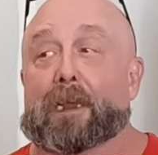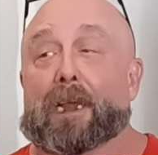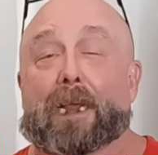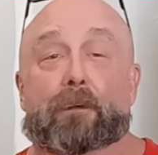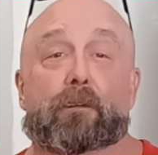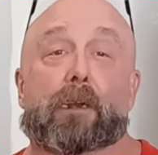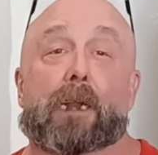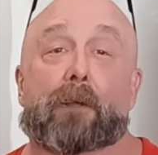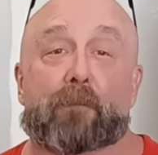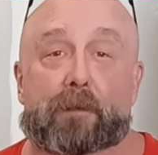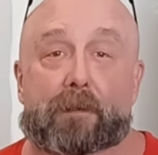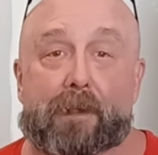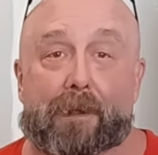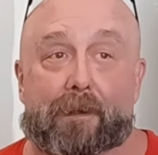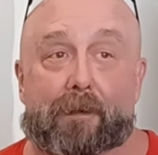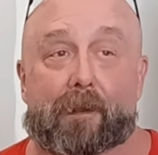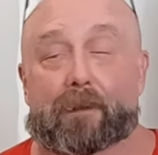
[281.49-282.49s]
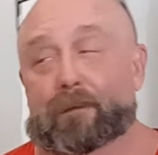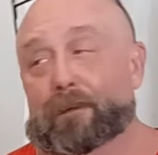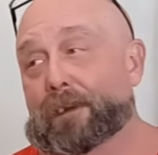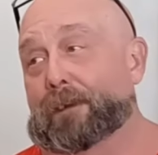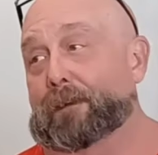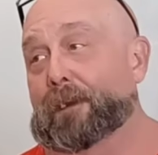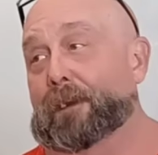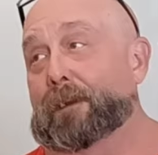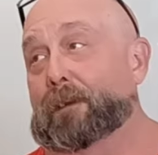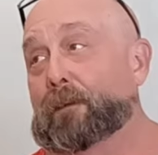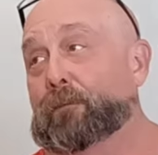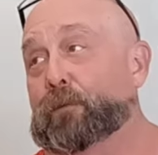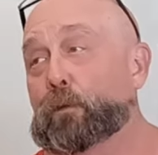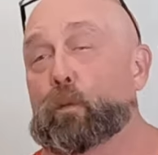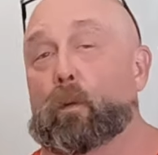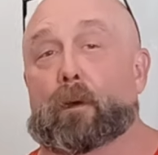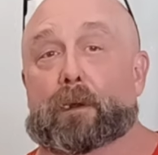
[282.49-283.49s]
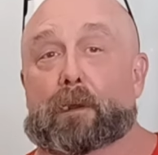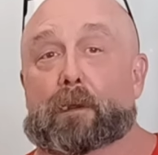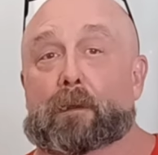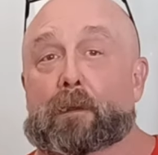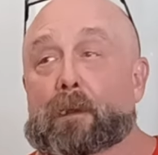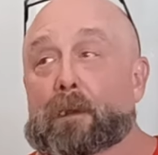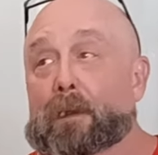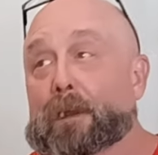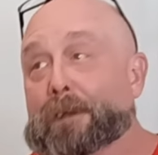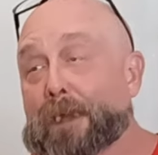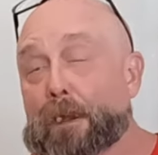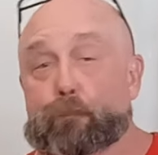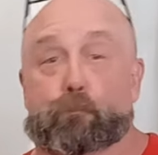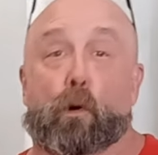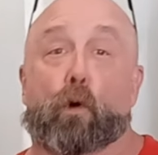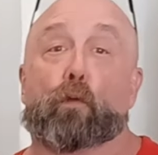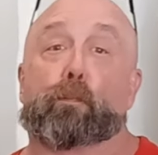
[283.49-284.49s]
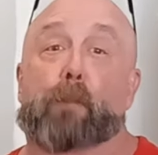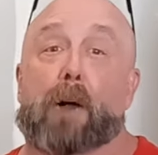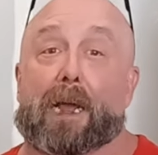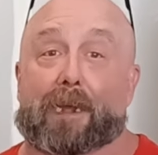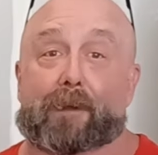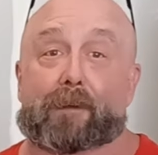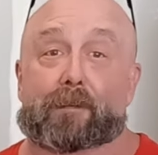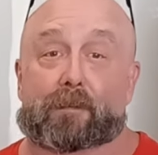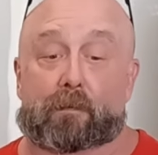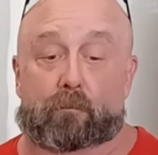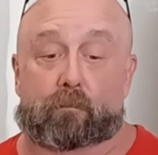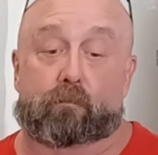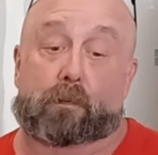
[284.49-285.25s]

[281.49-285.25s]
And you're going to have to take, and if you want to get both bikes,